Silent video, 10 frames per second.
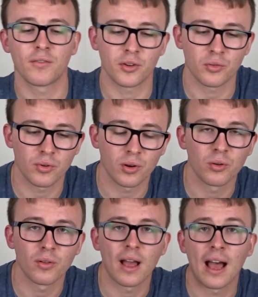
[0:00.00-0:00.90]
of your
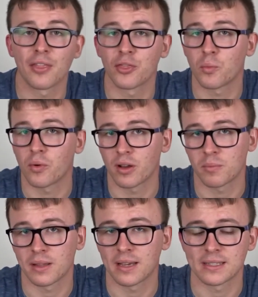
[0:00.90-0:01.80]
role and the
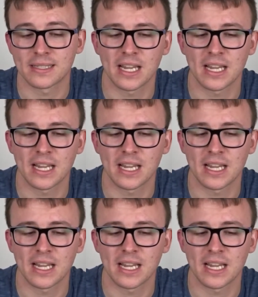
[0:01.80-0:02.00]
workplace.